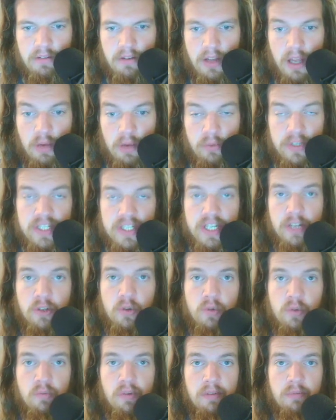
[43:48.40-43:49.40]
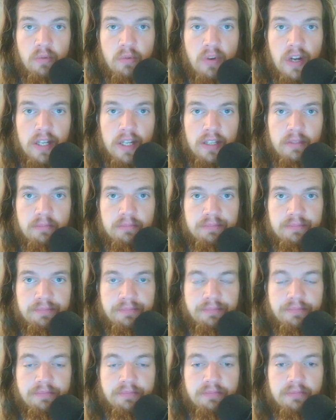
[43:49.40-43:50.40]
I wish I knew why
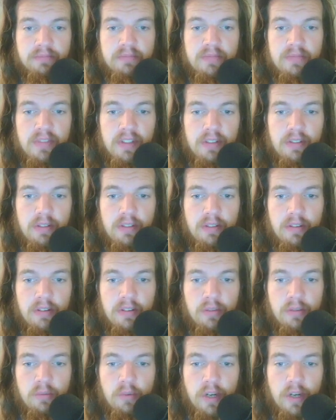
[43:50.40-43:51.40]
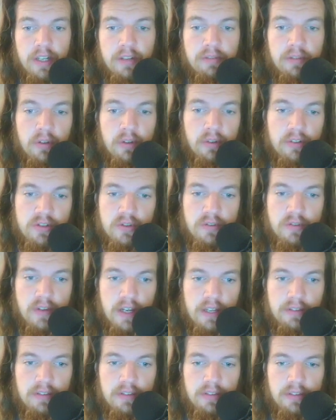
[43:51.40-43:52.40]
the floor
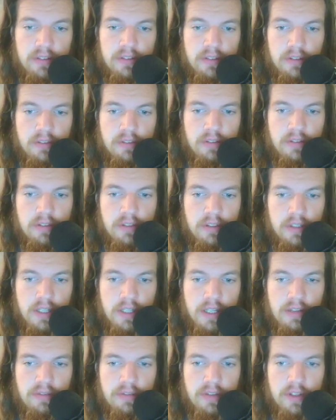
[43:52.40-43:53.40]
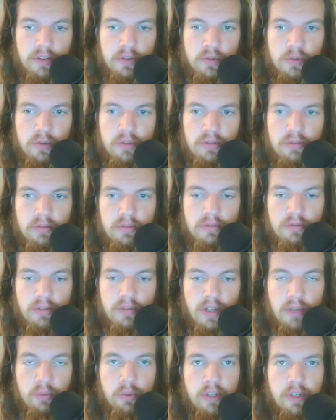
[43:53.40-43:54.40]
survived. If I knew,
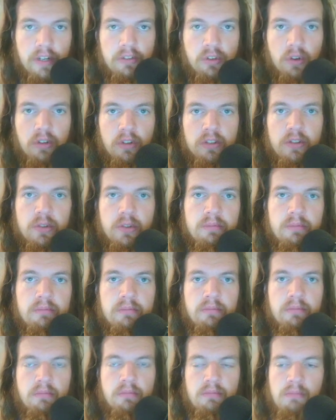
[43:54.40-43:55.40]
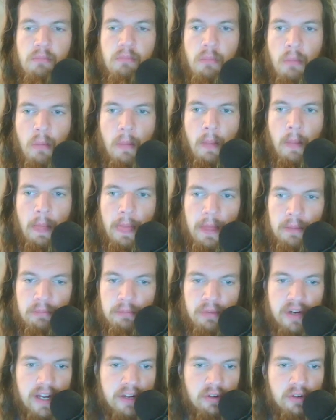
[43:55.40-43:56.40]
I would have told you.
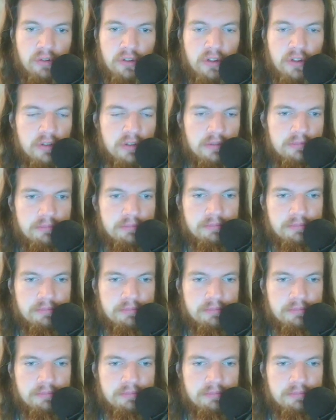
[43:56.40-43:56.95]
But I don't know.